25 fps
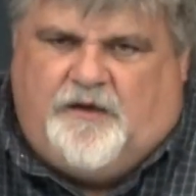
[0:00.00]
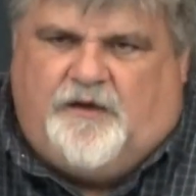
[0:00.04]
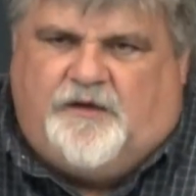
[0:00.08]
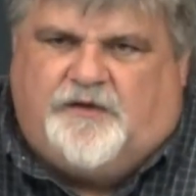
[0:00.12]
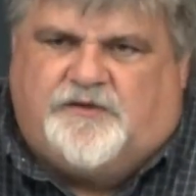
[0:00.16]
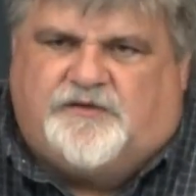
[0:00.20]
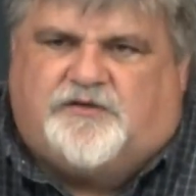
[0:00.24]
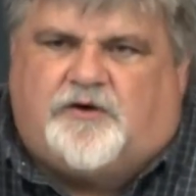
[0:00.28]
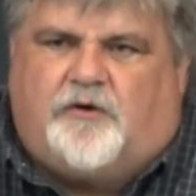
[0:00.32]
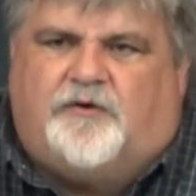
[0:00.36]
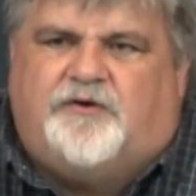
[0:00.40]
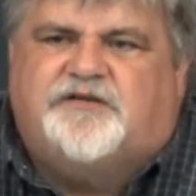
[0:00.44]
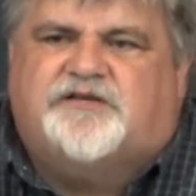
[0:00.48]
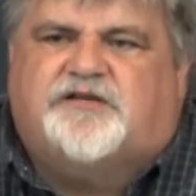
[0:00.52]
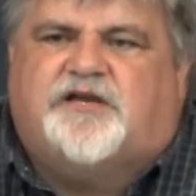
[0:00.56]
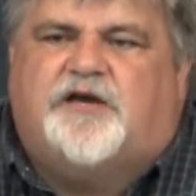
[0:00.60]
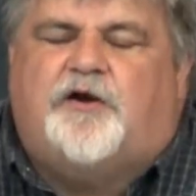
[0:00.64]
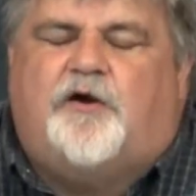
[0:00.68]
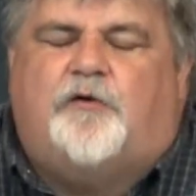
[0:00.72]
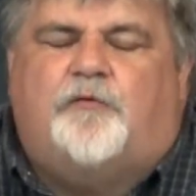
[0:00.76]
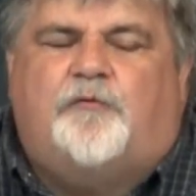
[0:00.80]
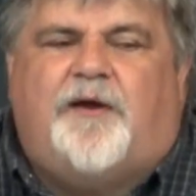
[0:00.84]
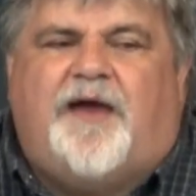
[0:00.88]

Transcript: So he's going to